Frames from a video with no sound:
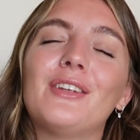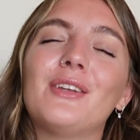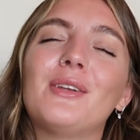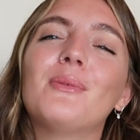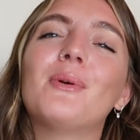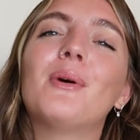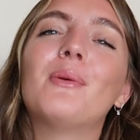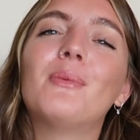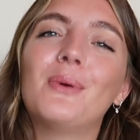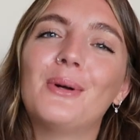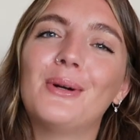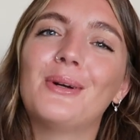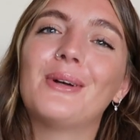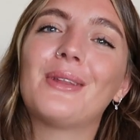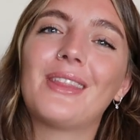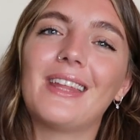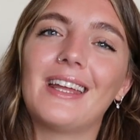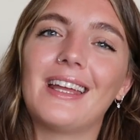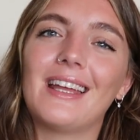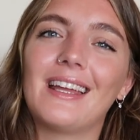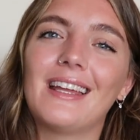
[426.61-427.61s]
You are
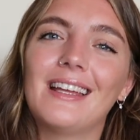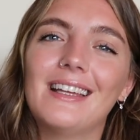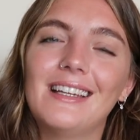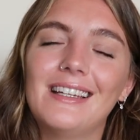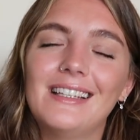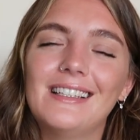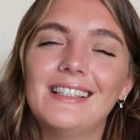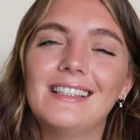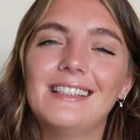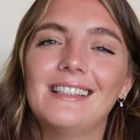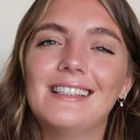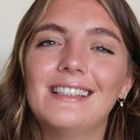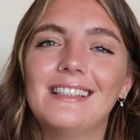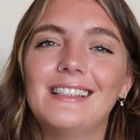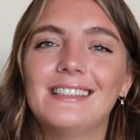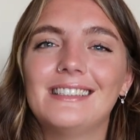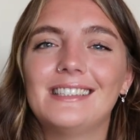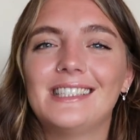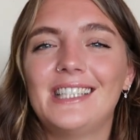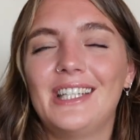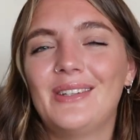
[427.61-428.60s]
worth it.
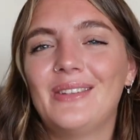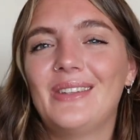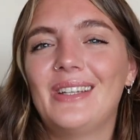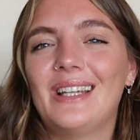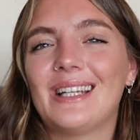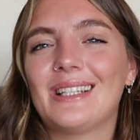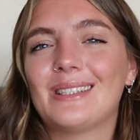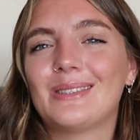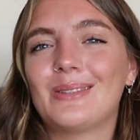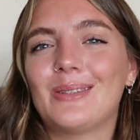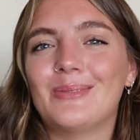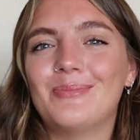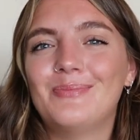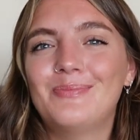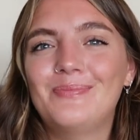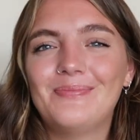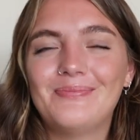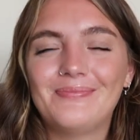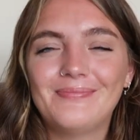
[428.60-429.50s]
See you in the next one.